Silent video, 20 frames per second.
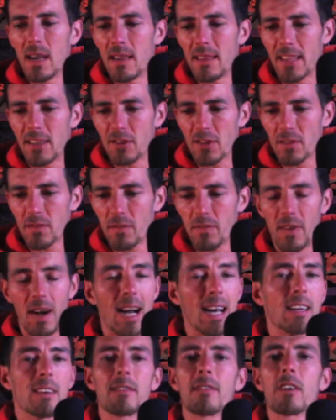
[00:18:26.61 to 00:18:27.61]
then just
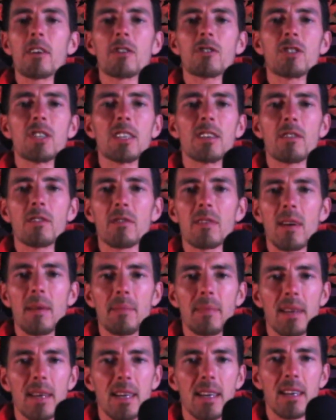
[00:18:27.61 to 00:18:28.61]
find a virgin or
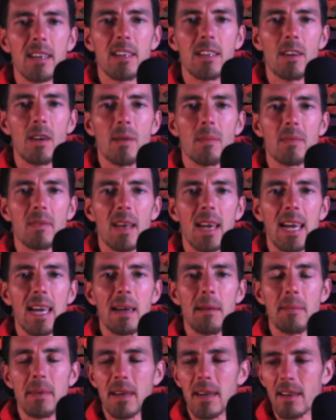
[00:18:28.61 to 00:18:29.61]
something. You know what I'm
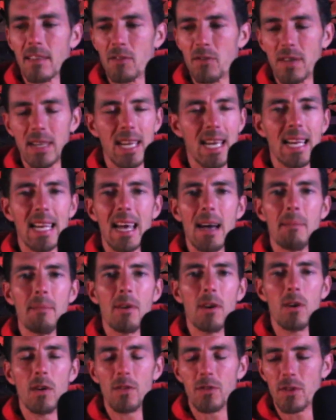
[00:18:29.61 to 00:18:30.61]
saying? Because you can't have
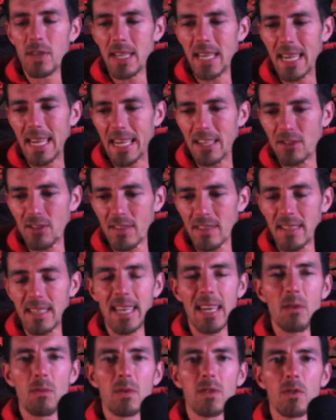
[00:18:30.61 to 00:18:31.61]
both. You can't just
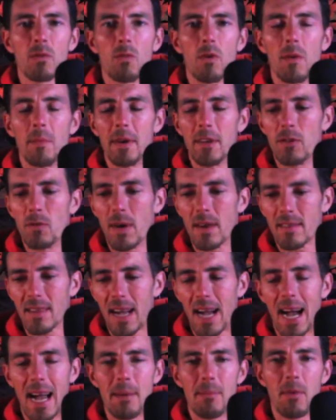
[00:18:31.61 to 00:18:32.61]
get with a woman who has a
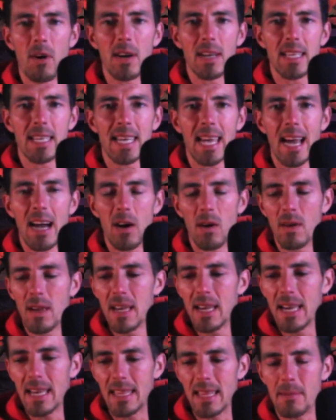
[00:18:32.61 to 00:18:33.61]
high body count
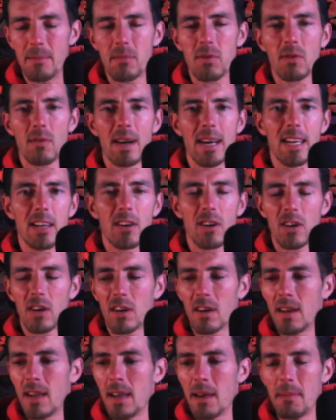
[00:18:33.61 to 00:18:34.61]
and then berate
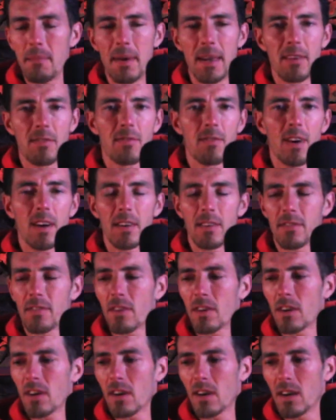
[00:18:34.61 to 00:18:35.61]
her, make fun of
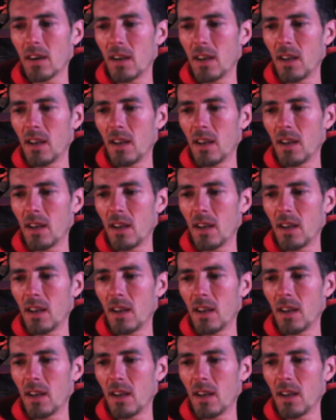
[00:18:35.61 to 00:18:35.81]
her,